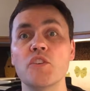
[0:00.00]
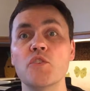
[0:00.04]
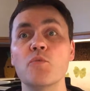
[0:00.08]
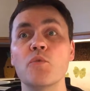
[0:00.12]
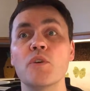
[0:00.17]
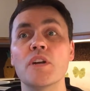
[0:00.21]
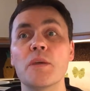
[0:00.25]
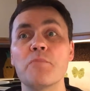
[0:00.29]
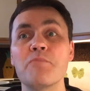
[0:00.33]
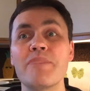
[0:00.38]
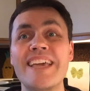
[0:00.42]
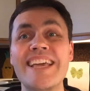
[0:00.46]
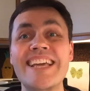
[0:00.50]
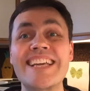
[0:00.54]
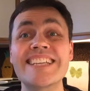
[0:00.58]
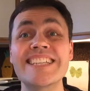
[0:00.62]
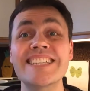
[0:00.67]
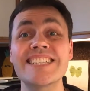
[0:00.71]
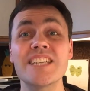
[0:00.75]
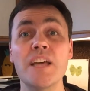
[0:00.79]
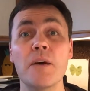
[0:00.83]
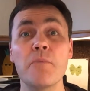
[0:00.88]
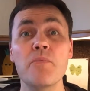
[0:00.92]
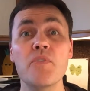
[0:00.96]
you want to pick
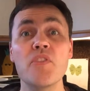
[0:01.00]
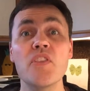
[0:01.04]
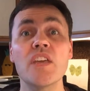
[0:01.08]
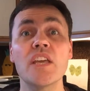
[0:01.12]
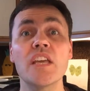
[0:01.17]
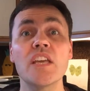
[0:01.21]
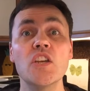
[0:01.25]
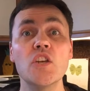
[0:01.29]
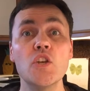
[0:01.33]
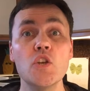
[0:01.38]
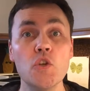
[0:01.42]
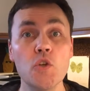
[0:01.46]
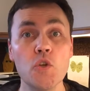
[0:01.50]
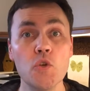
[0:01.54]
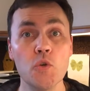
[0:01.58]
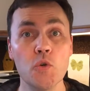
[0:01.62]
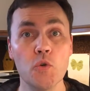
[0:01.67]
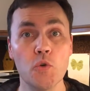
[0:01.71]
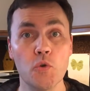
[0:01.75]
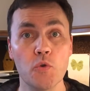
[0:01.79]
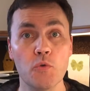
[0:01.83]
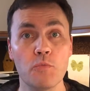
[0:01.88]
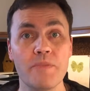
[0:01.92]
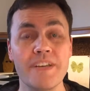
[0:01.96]
something new.